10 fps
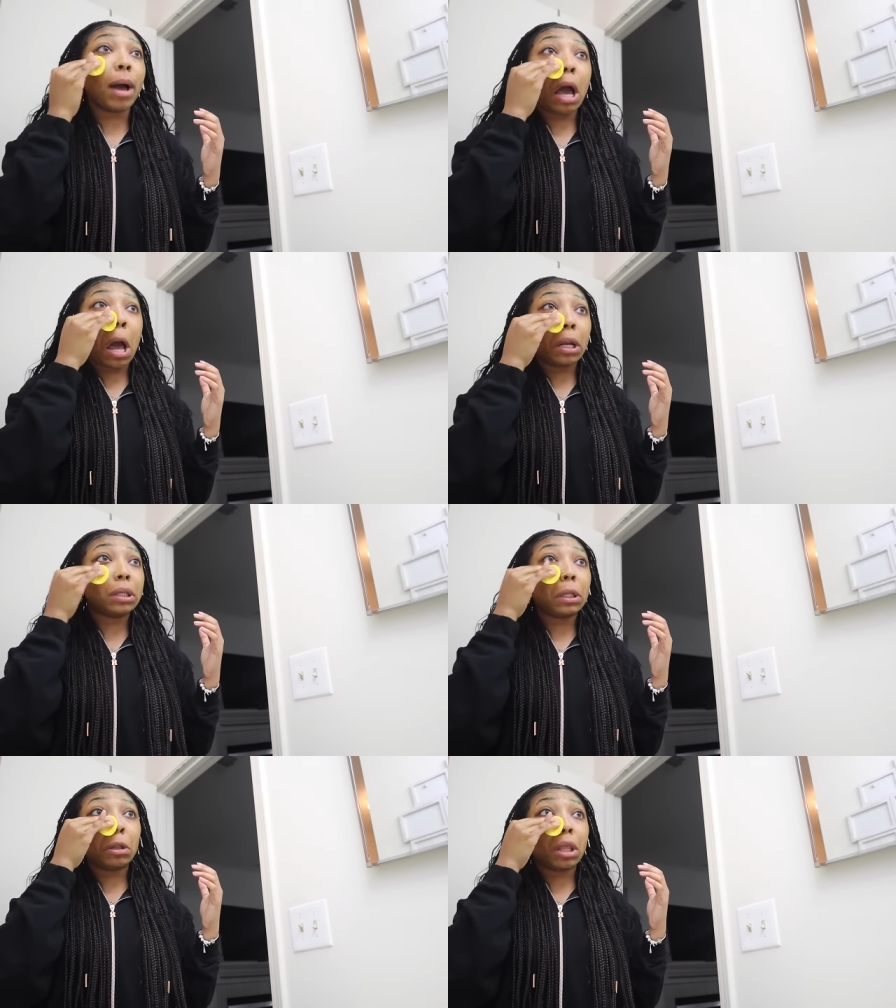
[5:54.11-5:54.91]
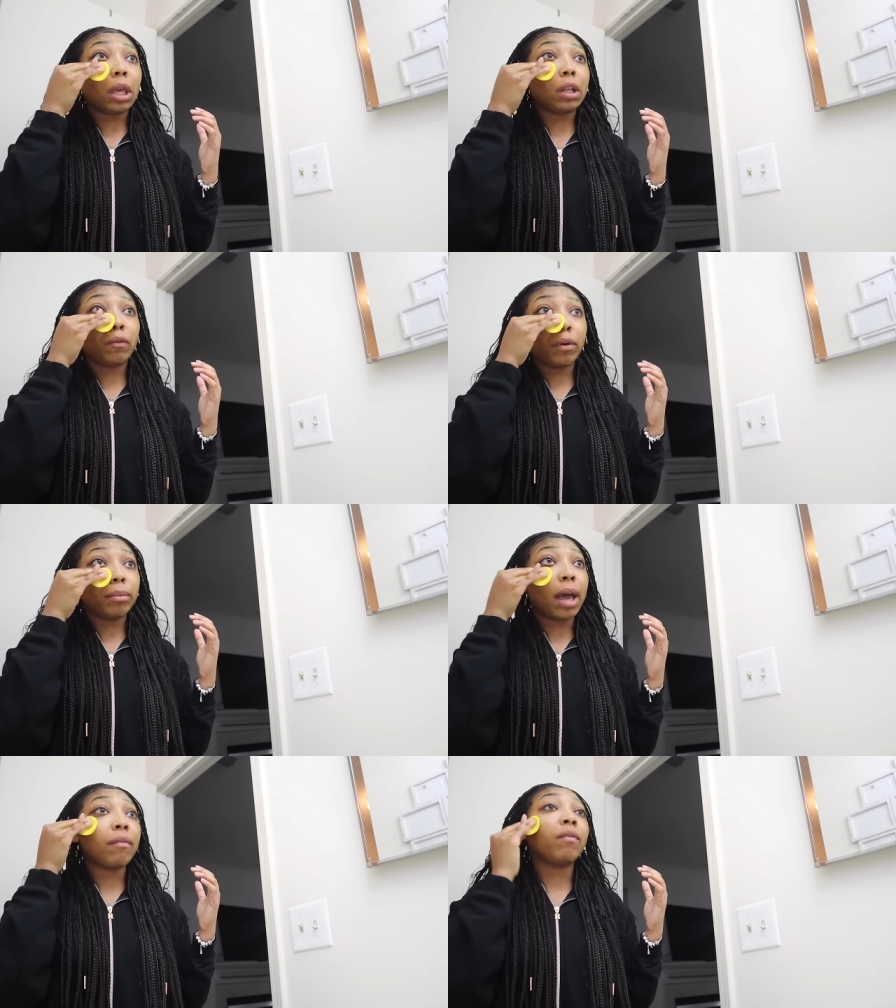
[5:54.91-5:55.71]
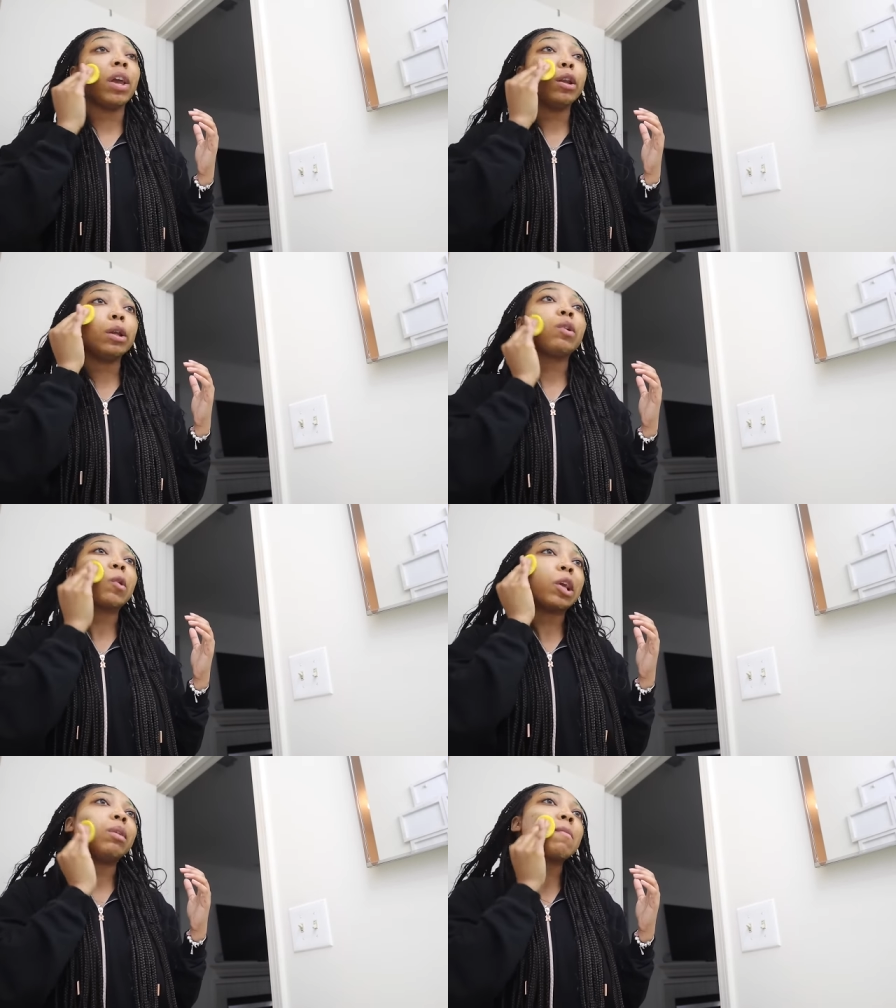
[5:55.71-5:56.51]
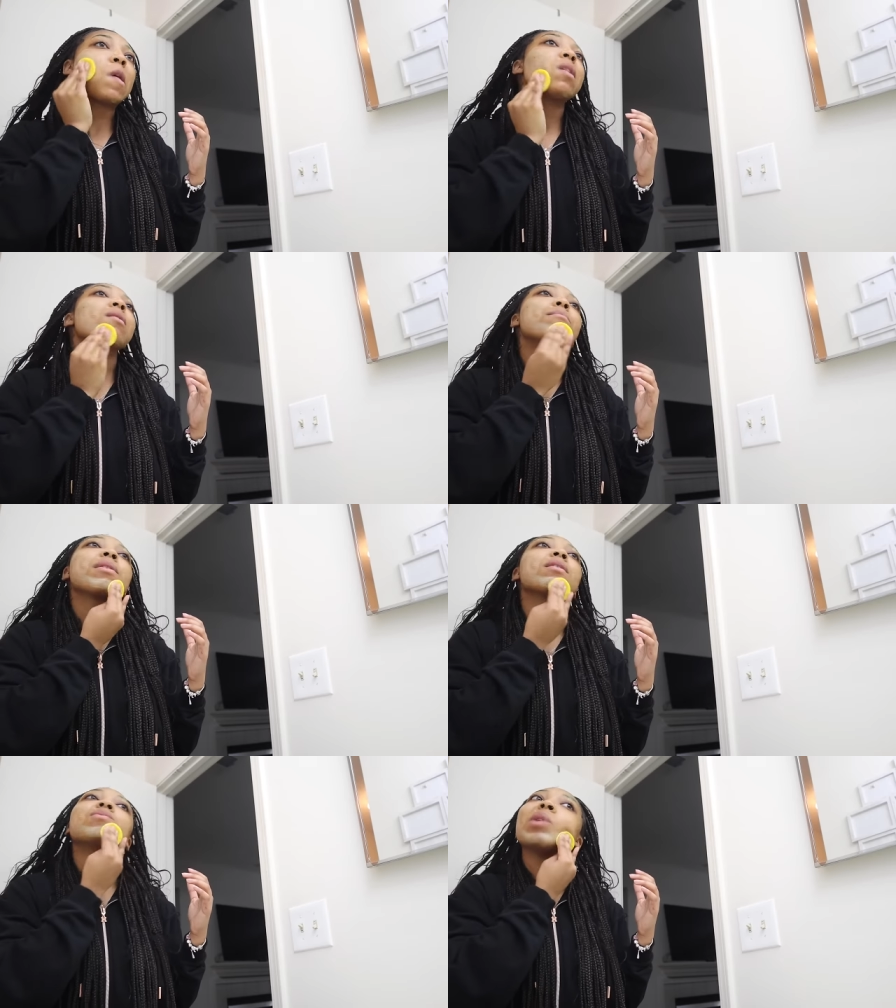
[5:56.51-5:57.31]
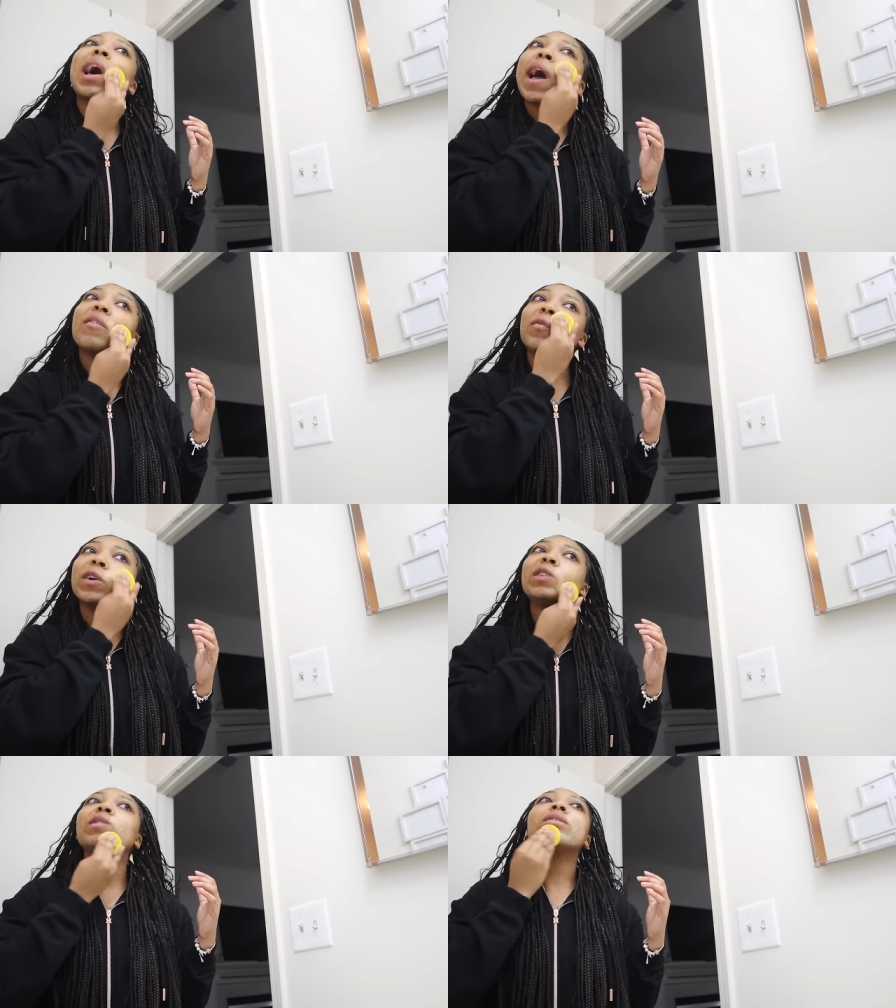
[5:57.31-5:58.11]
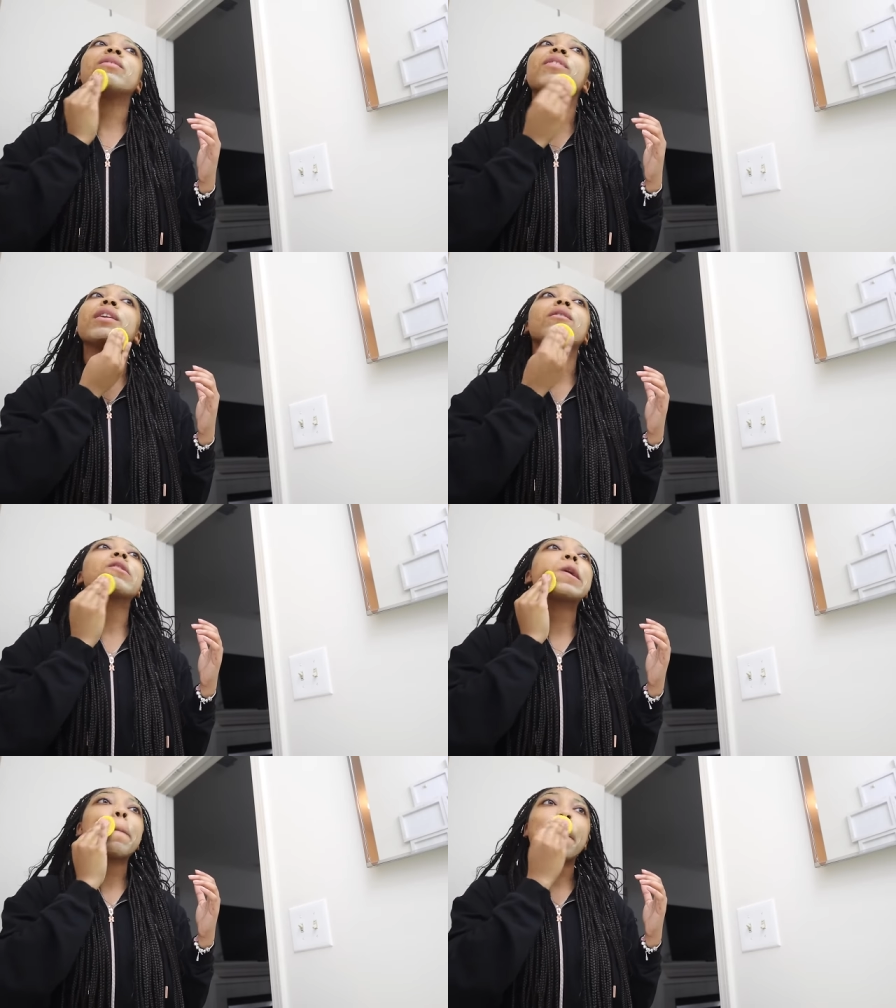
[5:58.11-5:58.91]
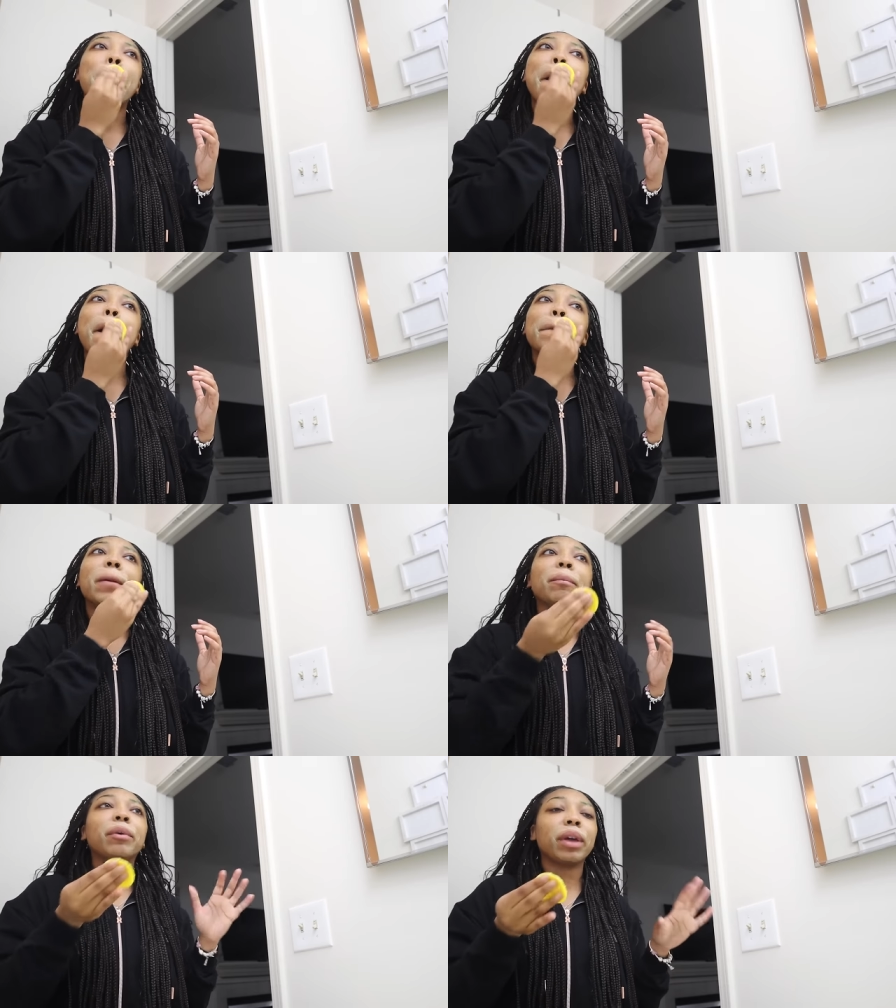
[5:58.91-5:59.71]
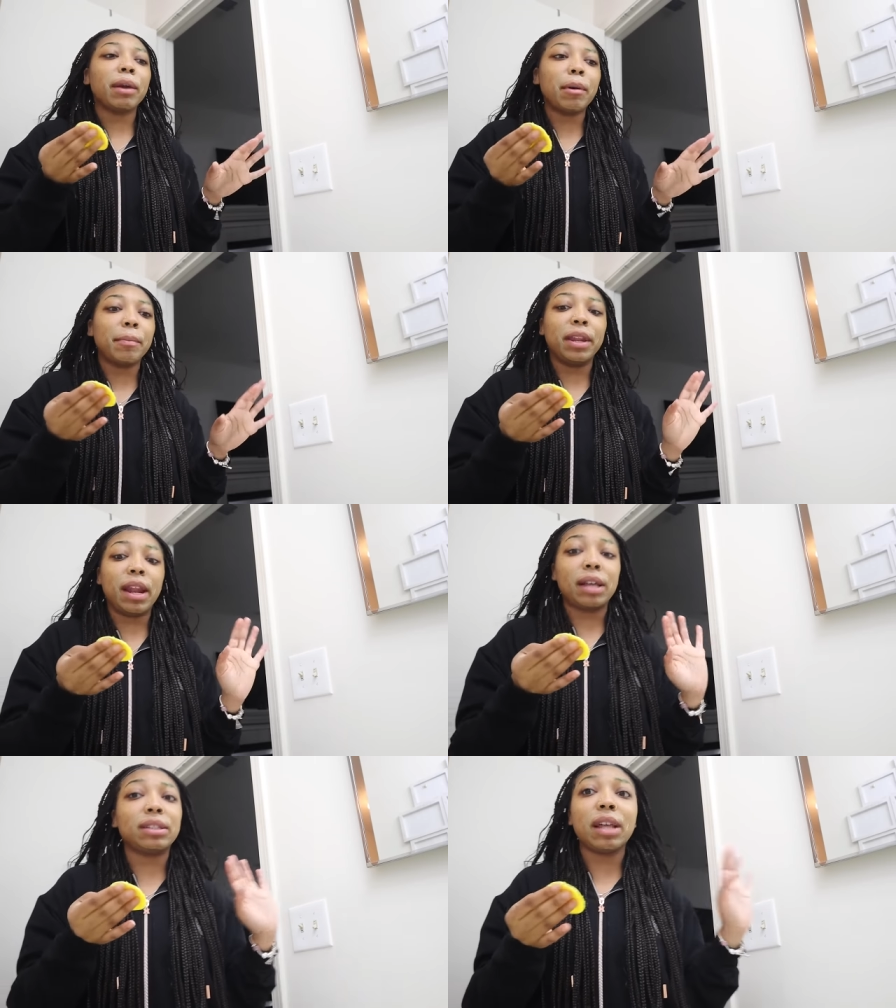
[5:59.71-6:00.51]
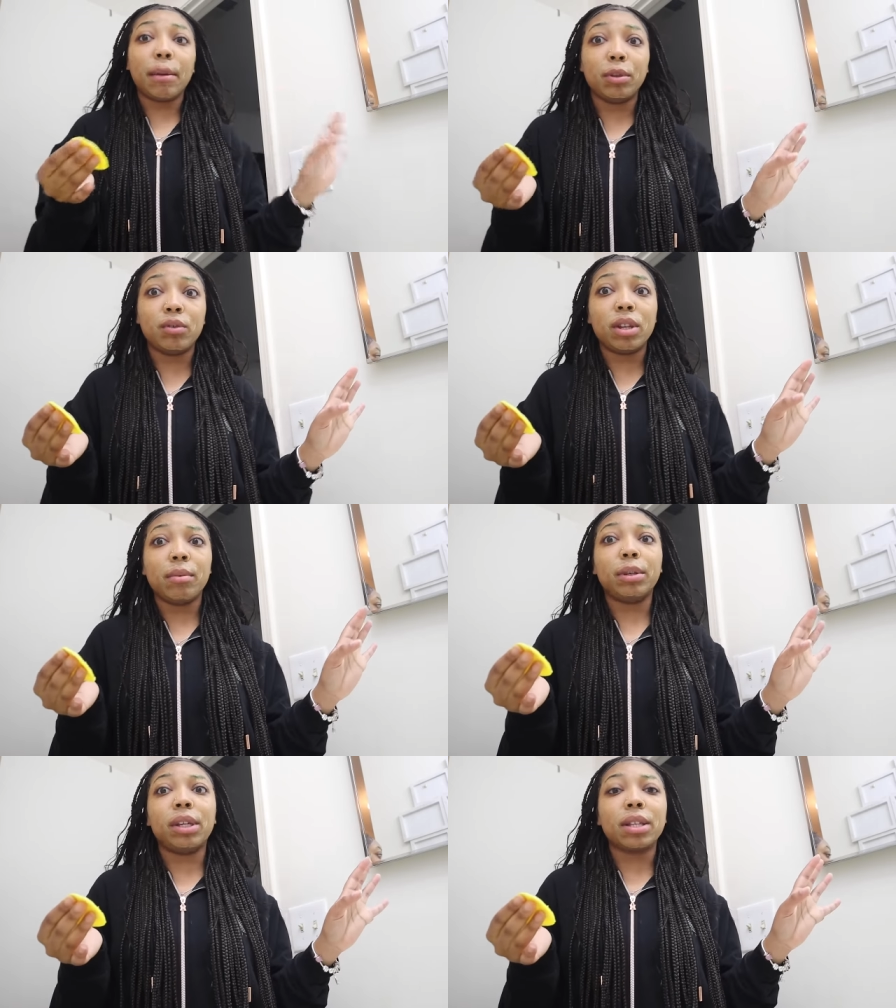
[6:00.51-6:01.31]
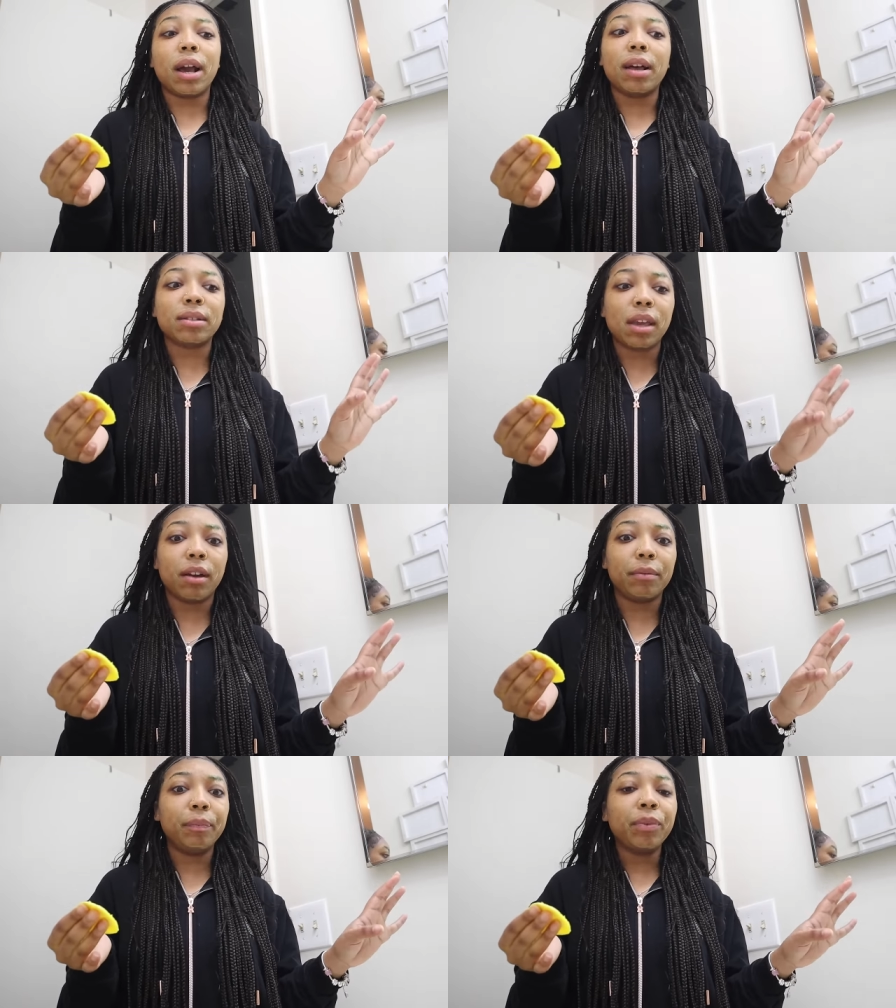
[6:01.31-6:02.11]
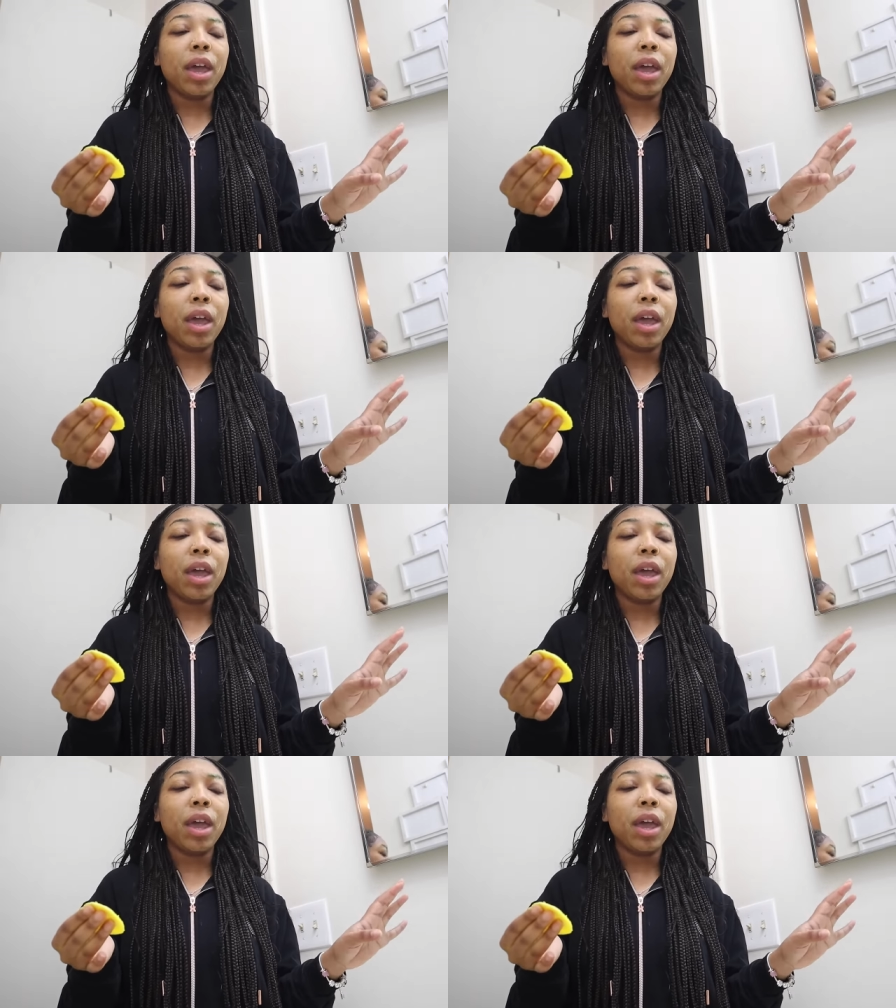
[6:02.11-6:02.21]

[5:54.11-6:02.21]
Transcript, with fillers: I honestly think it's from that faded cream because when I have first used the faded cream, a pimple came up and then I stopped using it because I got scared.